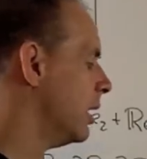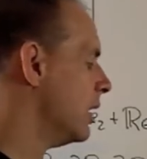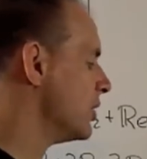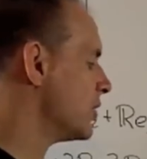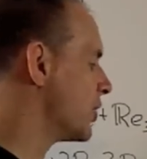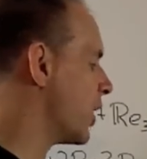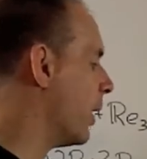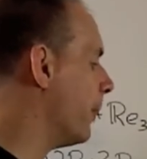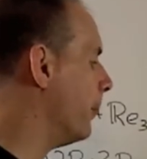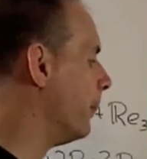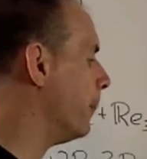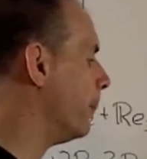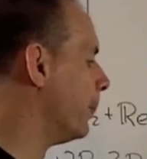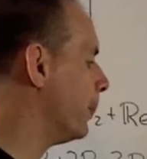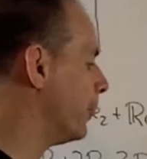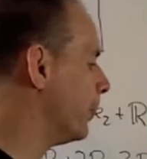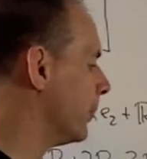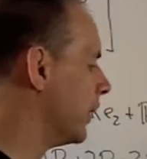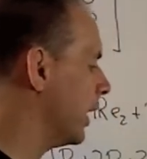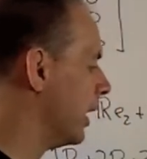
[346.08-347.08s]
So
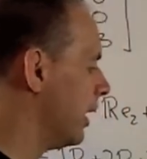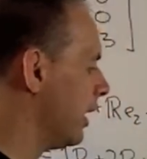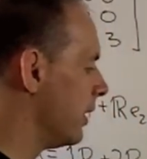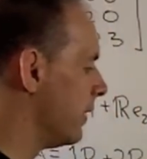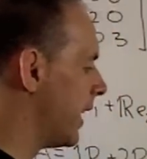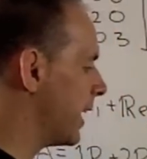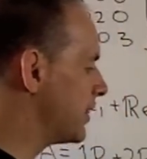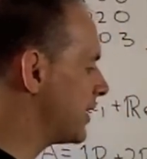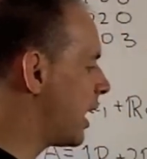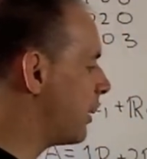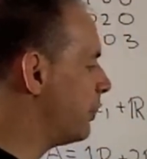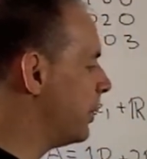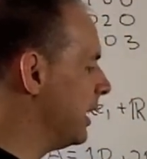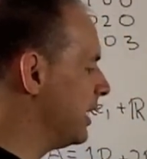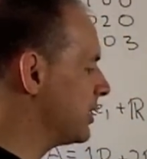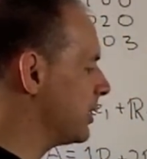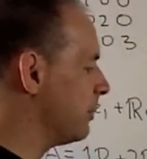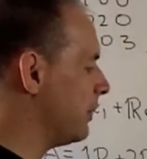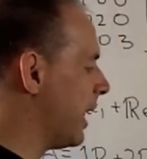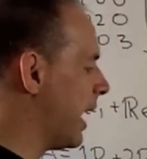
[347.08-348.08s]
that's how p
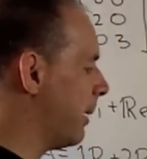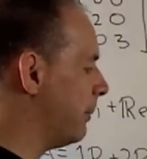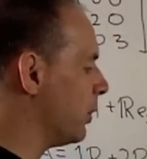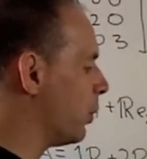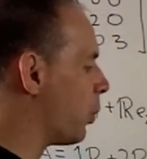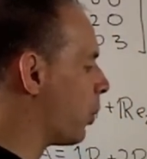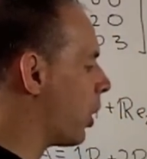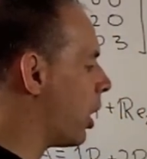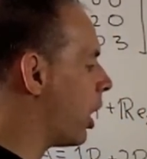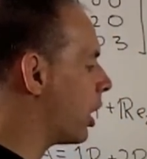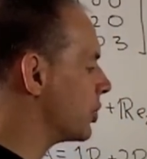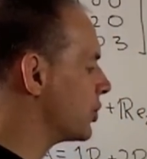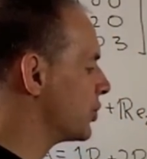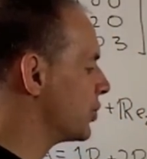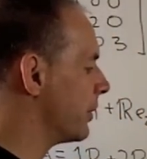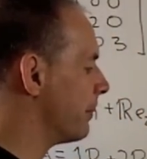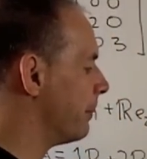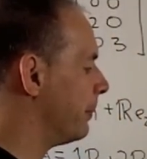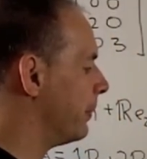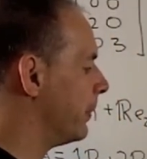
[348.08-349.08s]
sub lambda works.
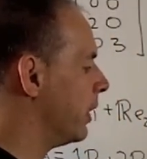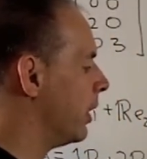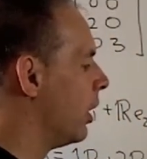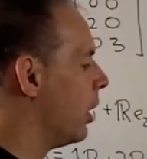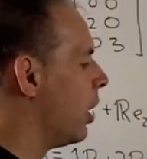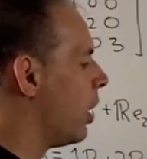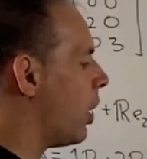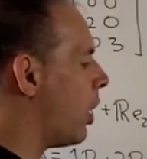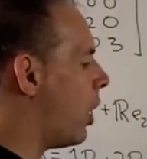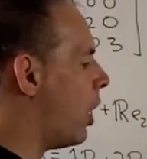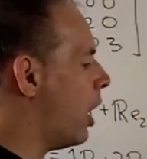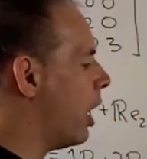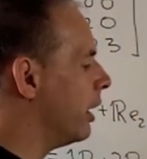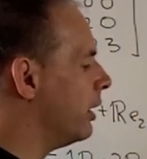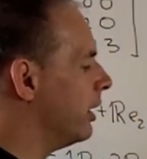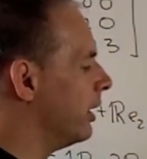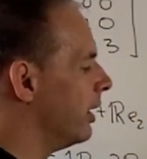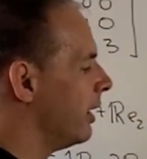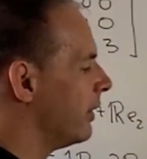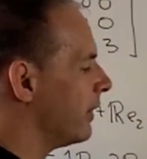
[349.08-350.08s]

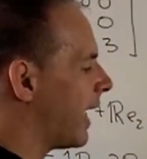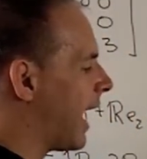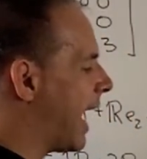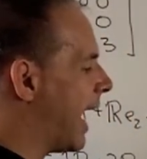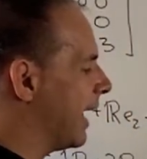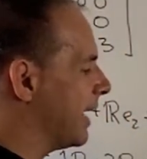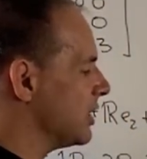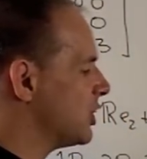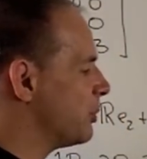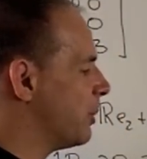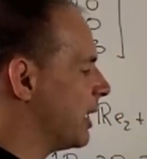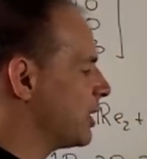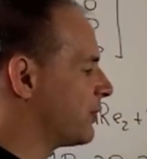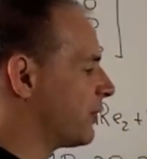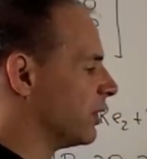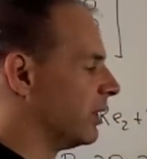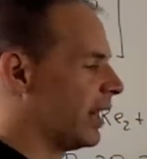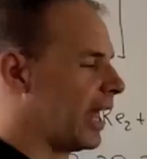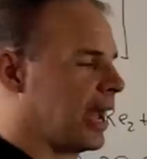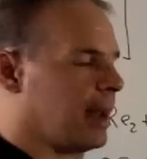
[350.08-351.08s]
On the eigenspace
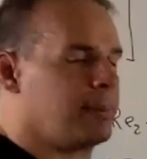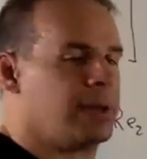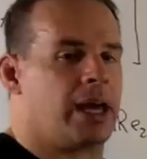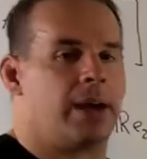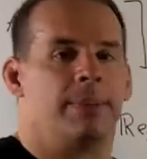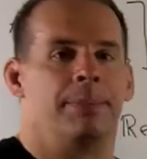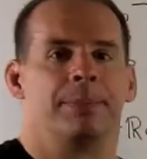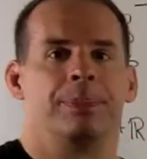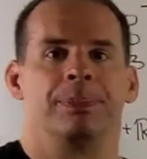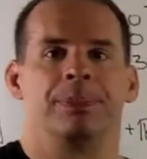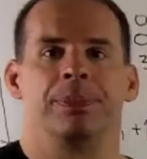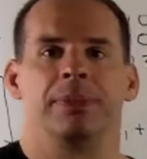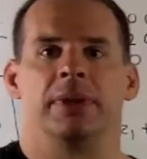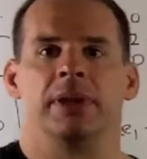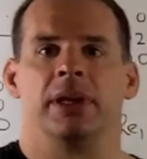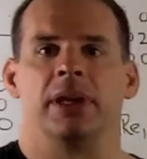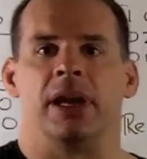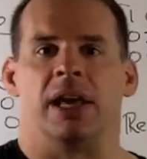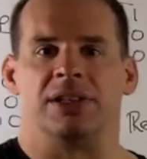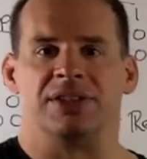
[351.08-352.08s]
for lambda,
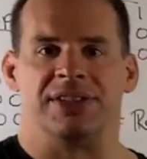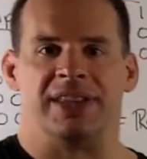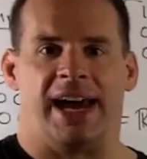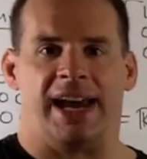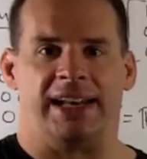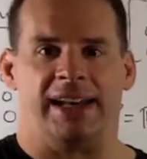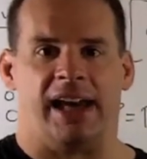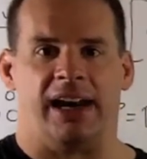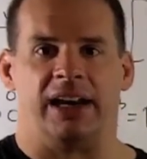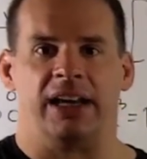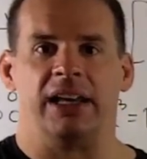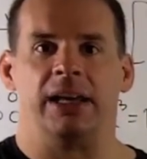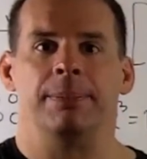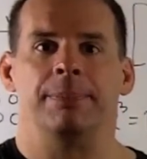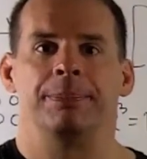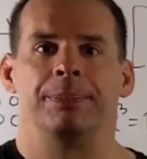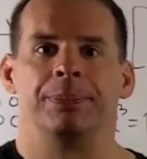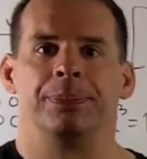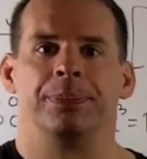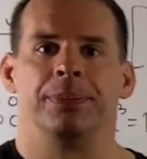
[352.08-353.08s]
it's the identity.
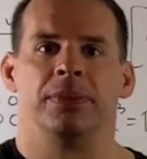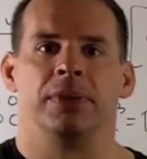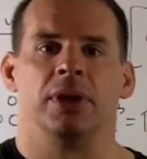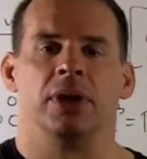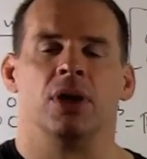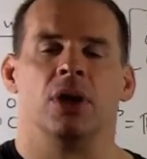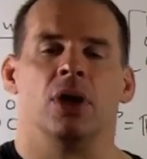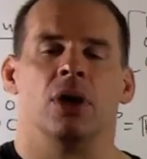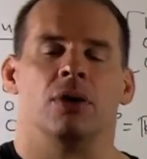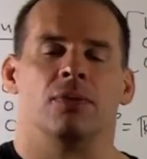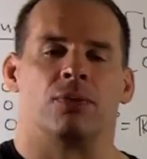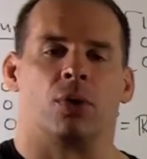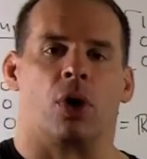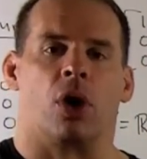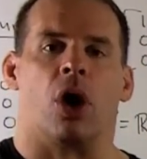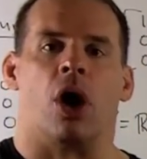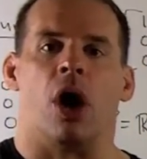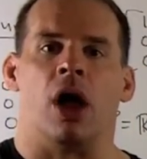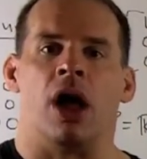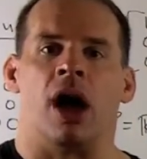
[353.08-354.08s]
For
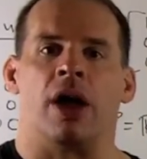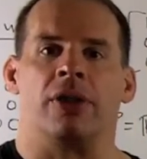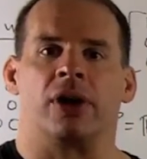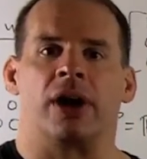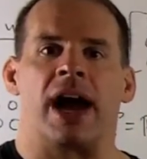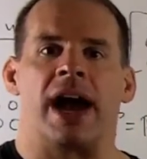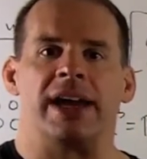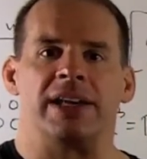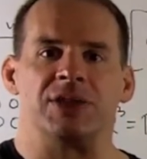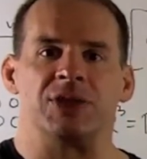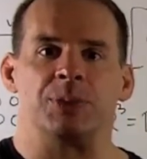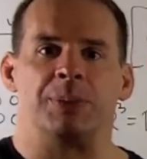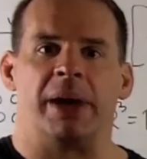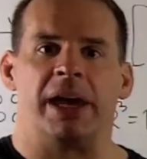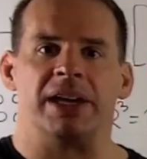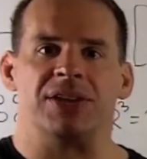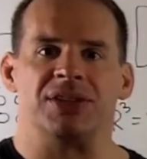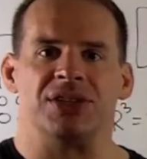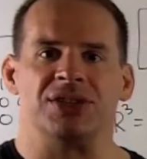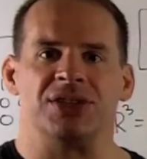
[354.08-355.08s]
all other
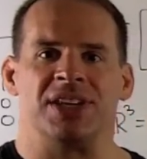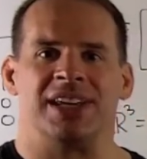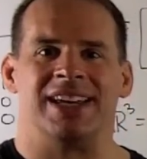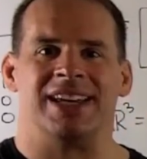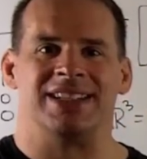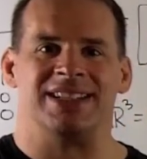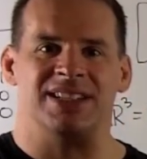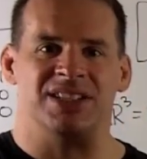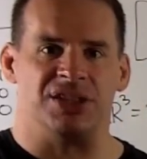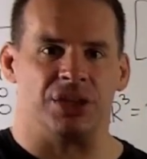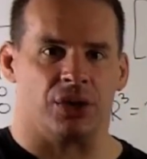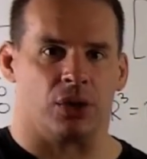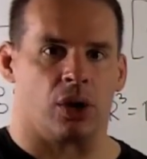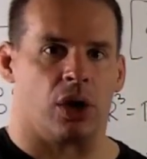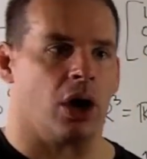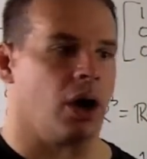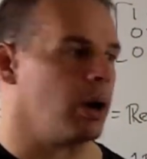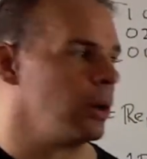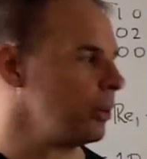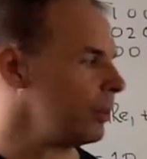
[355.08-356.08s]
eigenspaces, it's
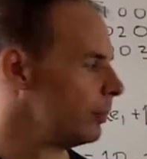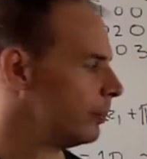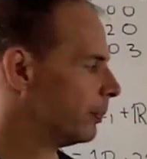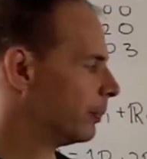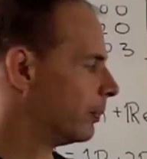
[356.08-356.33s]
0.